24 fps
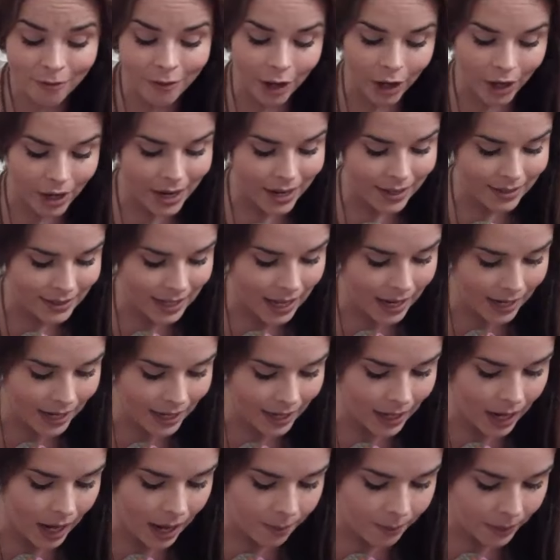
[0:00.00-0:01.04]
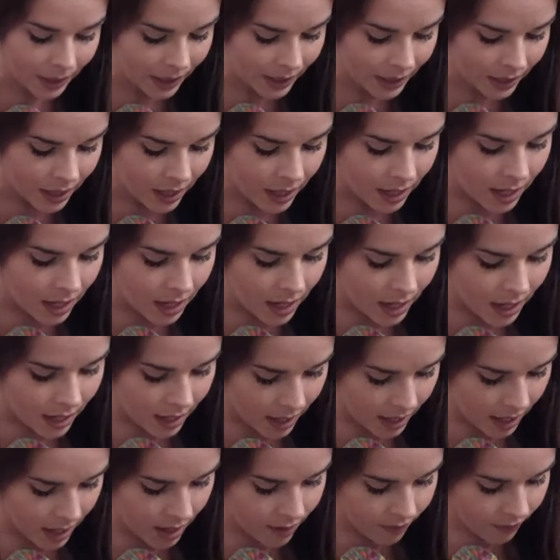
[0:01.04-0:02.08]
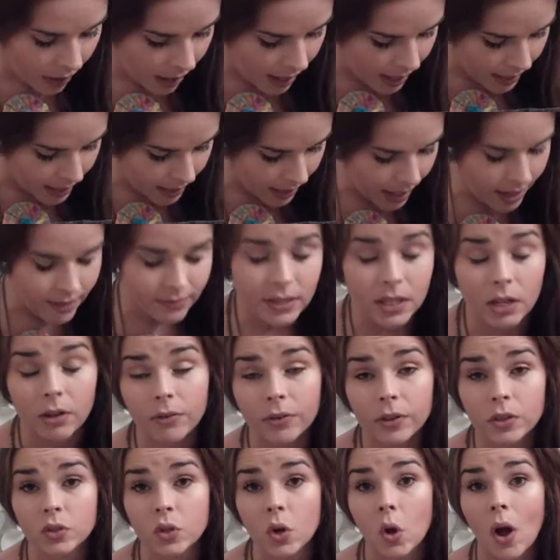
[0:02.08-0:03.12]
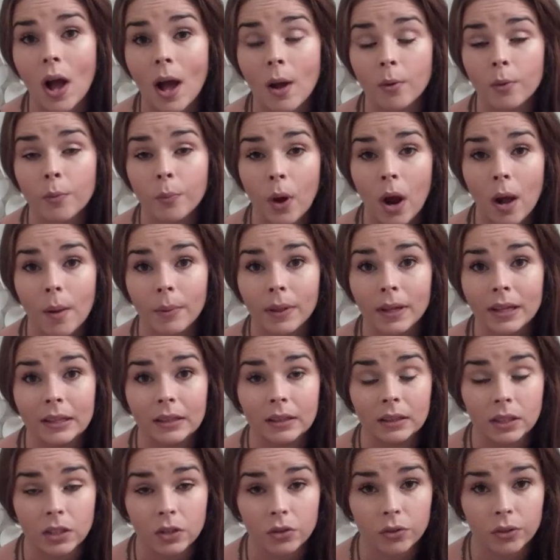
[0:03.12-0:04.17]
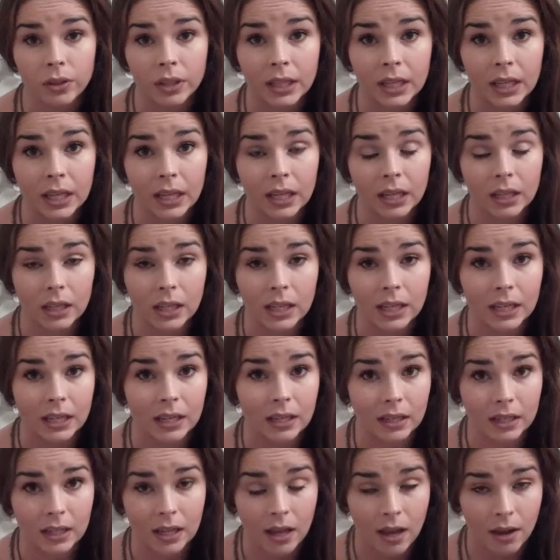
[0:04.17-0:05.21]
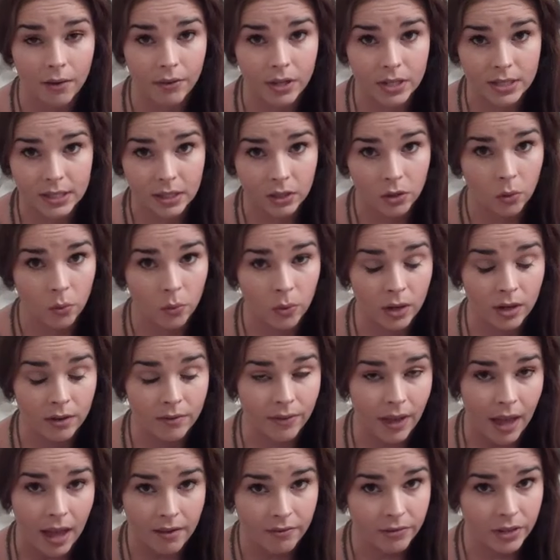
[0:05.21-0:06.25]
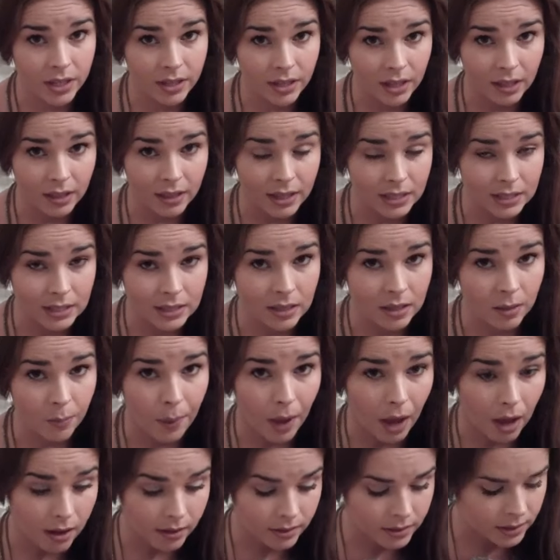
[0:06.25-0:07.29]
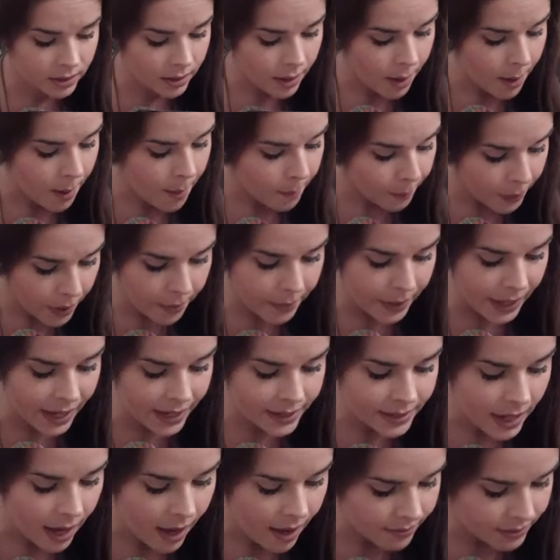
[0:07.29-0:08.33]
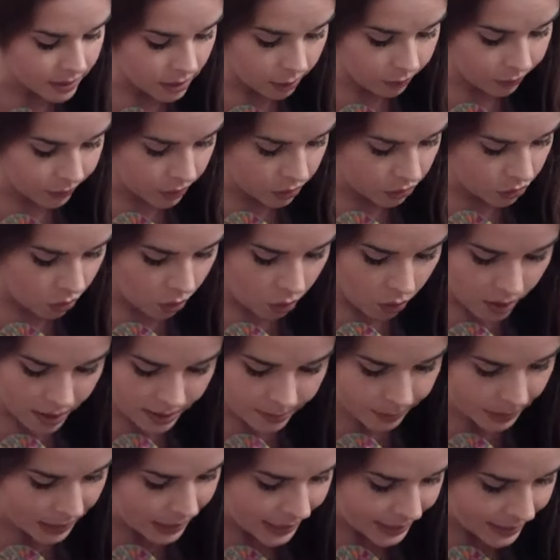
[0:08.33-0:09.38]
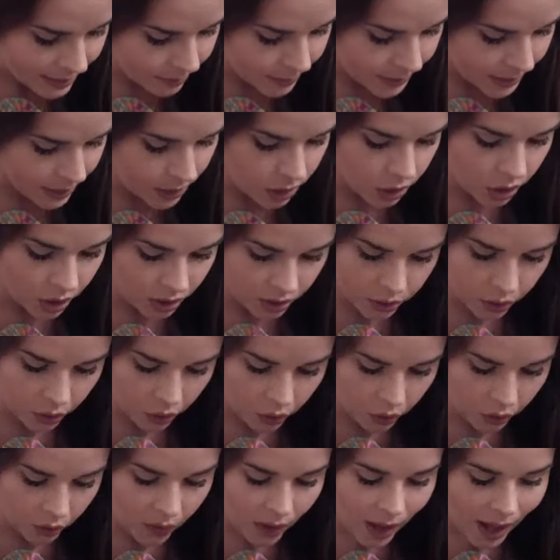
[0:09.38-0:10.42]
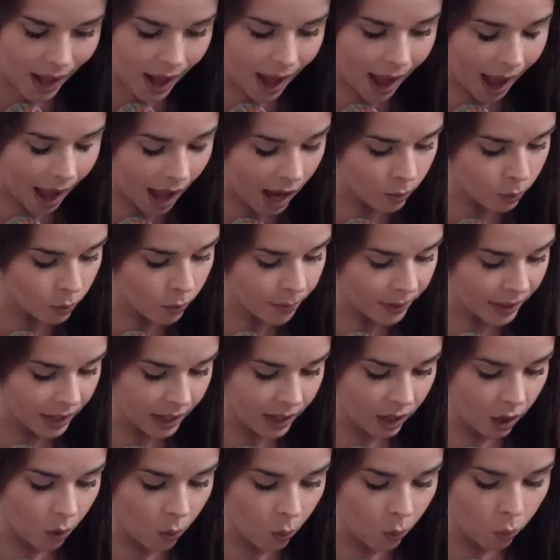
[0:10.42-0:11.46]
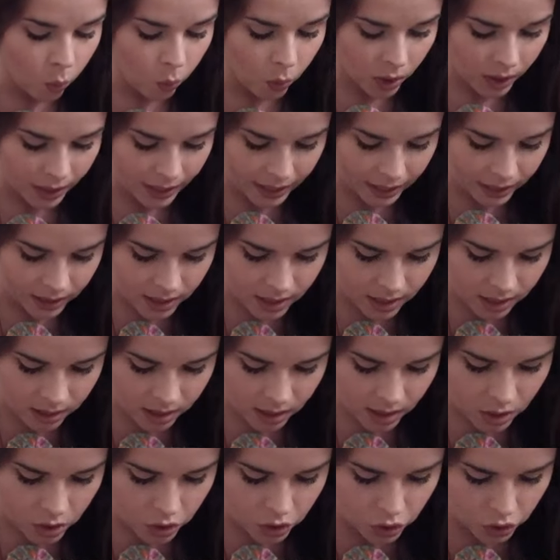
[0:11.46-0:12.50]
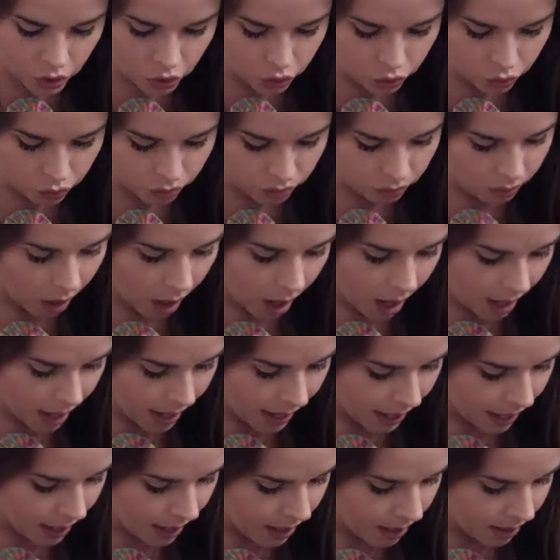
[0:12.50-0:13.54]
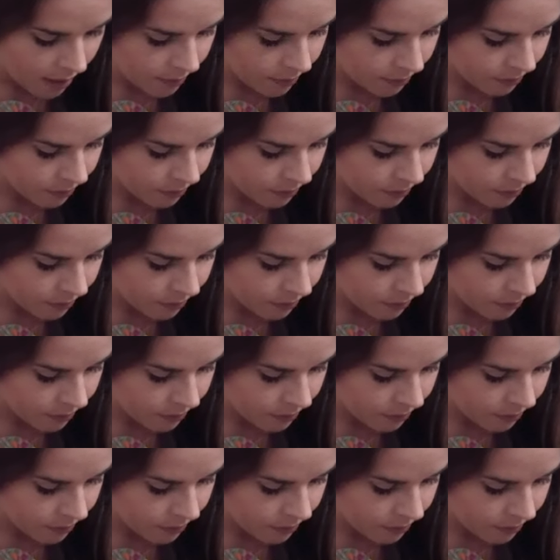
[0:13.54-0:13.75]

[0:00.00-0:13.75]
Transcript: very excited. I mean, if I didn't have self-control, I would probably literally eat every single one of everything that's in the box. But because I have self-control and because I'm such a good girl, I will pick one to try.